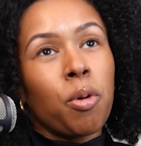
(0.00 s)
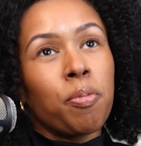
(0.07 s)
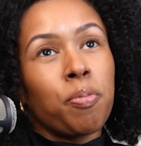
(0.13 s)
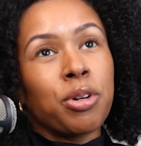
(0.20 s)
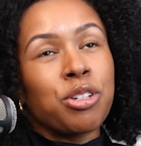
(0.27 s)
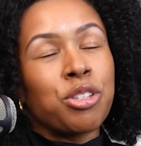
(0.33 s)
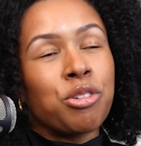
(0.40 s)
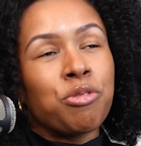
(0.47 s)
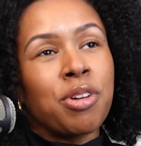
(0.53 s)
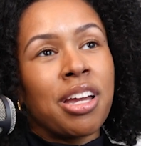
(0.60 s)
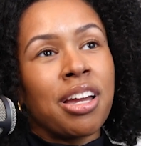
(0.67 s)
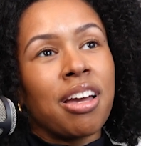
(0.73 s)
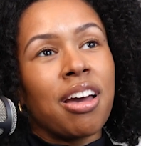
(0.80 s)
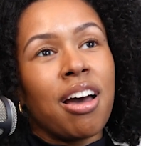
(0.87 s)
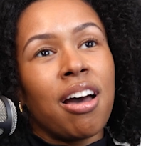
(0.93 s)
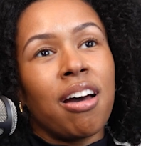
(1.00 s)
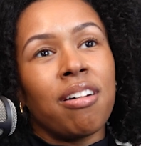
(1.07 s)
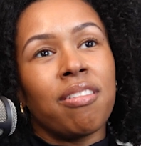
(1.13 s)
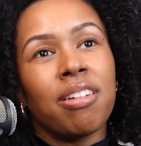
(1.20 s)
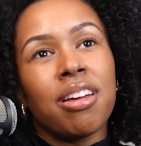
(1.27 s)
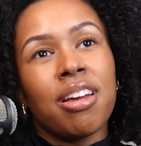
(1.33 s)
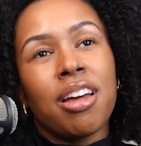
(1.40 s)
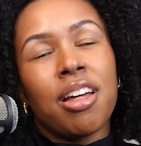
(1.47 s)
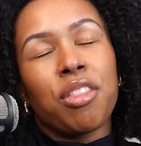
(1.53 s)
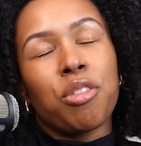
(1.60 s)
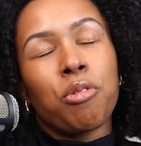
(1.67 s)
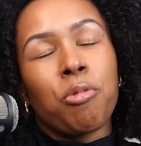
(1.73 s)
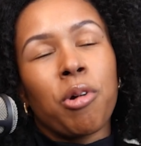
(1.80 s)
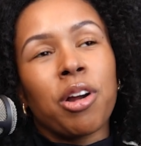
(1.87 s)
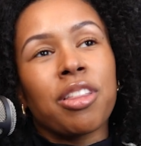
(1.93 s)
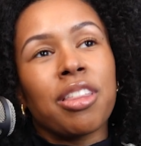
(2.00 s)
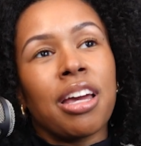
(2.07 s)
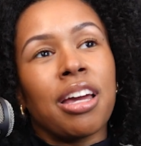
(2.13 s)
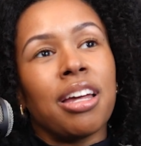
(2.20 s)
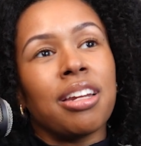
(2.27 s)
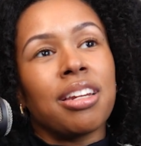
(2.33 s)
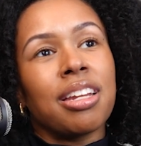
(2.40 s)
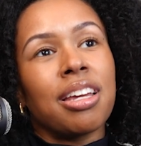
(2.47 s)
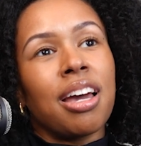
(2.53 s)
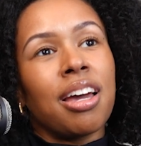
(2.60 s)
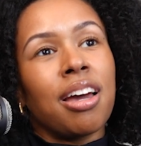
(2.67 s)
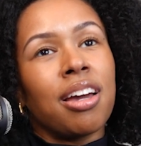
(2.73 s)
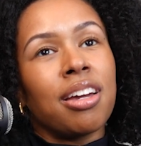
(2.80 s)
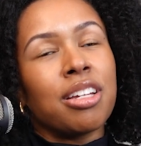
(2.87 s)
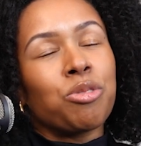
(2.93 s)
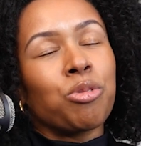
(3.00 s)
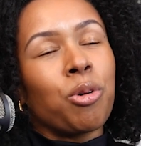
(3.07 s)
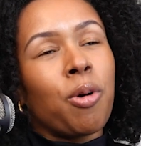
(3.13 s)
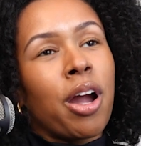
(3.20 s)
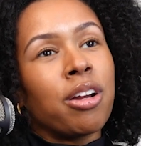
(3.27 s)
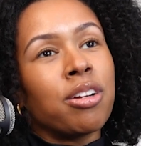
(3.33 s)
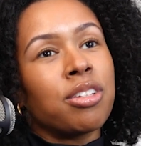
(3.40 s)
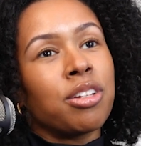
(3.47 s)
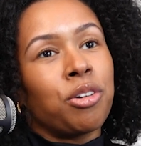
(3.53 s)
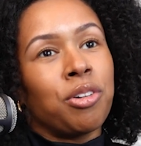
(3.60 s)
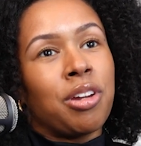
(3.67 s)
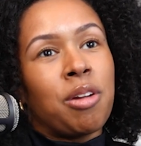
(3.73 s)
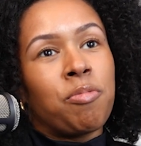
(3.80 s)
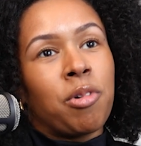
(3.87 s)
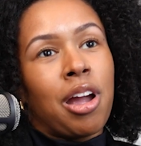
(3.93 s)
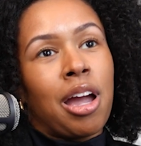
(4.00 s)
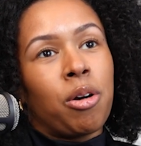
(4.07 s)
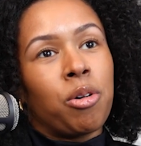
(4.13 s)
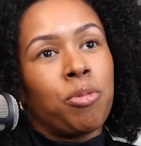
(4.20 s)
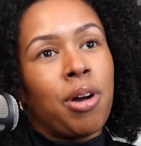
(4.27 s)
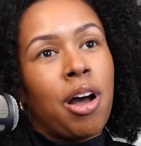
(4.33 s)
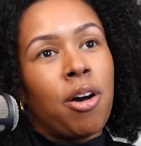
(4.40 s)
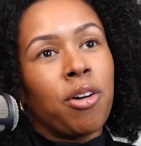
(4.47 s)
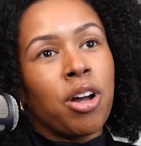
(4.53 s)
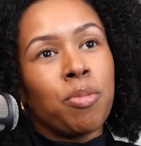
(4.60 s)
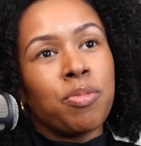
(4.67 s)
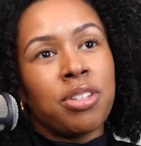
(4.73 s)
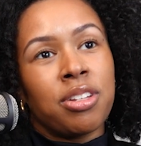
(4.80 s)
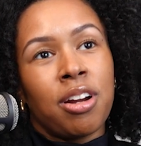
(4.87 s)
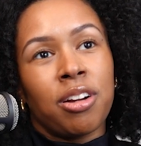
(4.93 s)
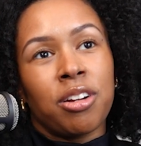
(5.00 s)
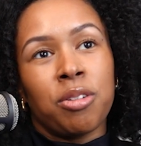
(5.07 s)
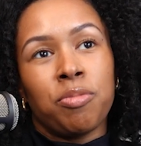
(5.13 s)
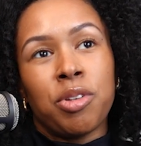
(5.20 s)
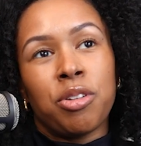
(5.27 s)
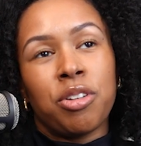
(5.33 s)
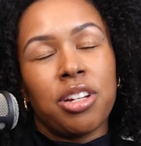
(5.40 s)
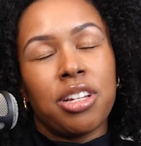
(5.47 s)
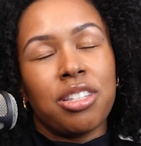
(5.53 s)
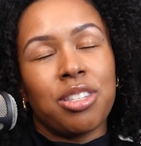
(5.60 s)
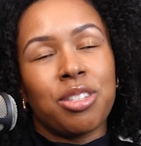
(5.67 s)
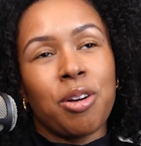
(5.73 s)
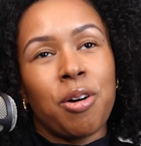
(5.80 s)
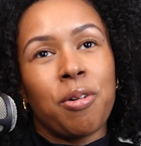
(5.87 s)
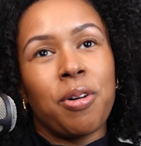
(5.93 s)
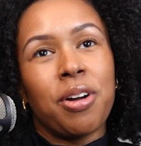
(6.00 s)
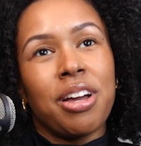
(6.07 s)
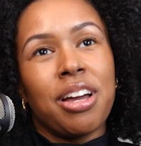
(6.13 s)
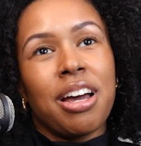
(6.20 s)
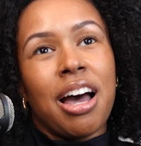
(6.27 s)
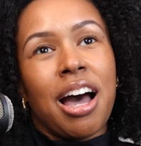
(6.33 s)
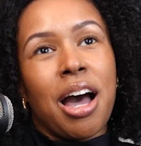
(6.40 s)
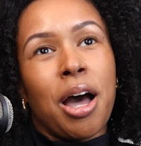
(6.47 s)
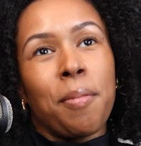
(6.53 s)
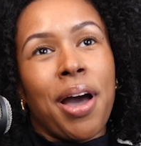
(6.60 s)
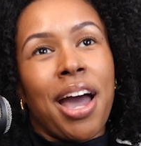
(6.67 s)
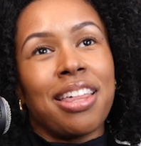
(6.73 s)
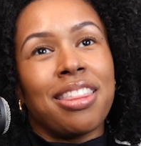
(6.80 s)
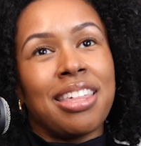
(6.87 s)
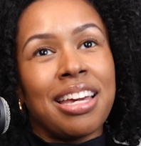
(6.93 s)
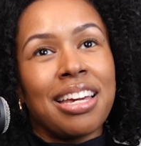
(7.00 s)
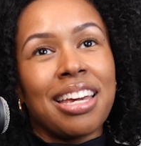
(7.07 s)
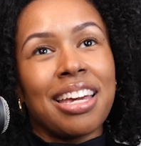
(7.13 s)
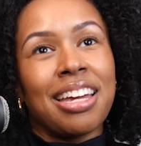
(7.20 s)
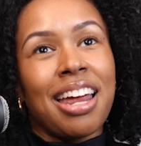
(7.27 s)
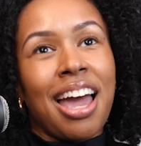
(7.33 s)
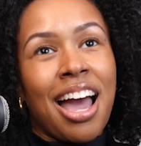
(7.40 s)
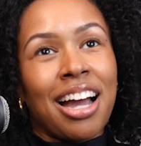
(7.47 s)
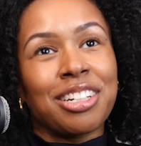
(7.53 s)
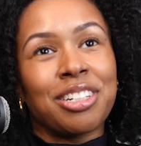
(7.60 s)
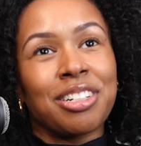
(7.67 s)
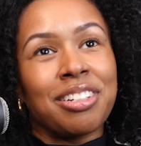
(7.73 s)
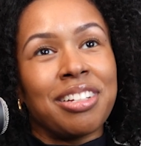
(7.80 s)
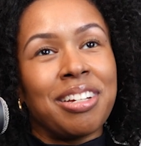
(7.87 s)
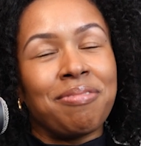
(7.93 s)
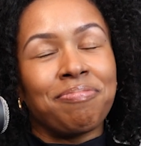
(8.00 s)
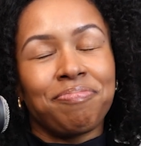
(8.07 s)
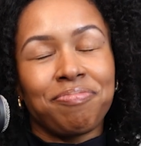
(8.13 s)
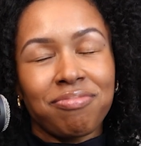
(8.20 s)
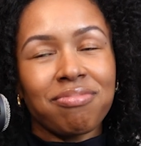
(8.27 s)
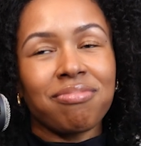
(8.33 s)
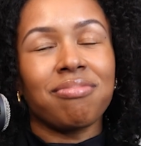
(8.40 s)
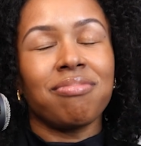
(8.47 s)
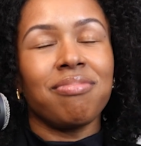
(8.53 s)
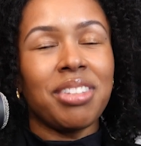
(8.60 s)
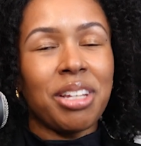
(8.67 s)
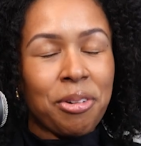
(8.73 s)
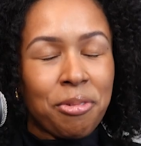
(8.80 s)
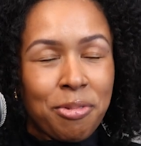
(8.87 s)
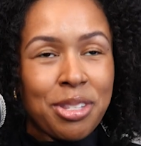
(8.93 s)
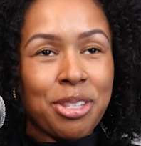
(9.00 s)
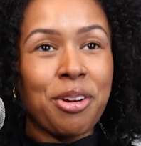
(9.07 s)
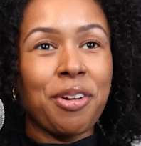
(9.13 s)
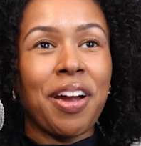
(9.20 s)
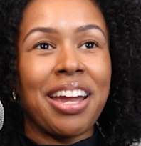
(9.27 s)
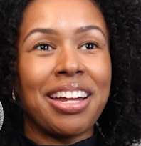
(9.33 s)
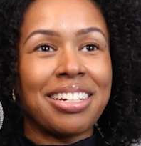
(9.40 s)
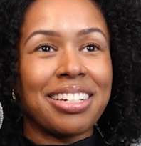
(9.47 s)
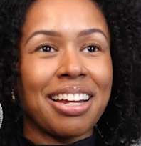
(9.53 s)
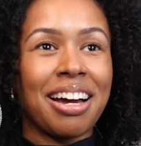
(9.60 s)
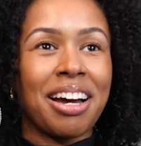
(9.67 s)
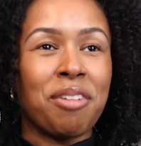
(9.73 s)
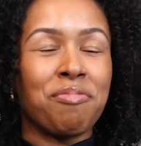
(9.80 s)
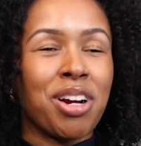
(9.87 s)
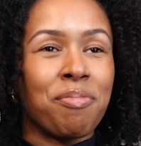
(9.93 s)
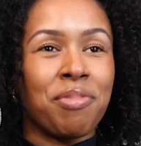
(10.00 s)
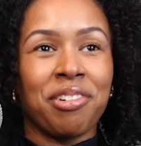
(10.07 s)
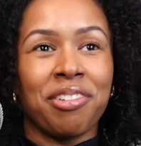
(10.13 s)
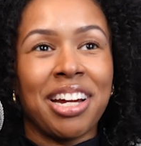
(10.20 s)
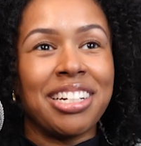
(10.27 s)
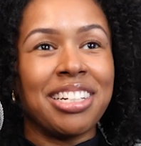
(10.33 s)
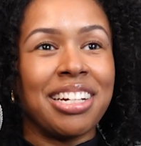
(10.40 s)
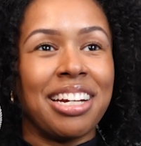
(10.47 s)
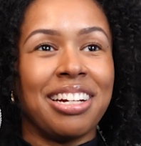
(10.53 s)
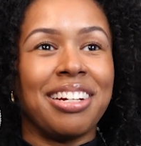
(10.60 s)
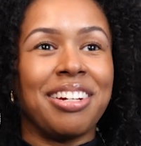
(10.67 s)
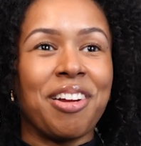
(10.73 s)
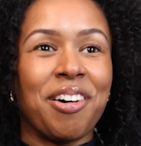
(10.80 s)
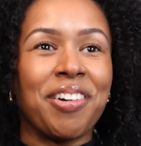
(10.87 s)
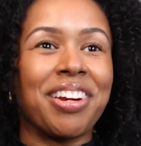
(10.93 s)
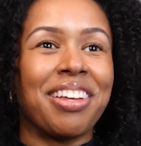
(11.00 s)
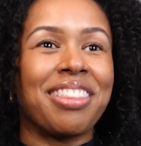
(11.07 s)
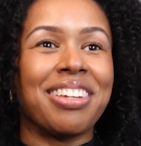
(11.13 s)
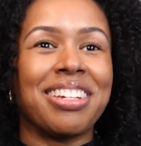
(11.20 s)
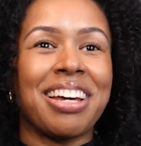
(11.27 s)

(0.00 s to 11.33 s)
pursuing the work that is required to create more equitable outcomes in our communities. So I think it actually was great preparation. I didn't know it at the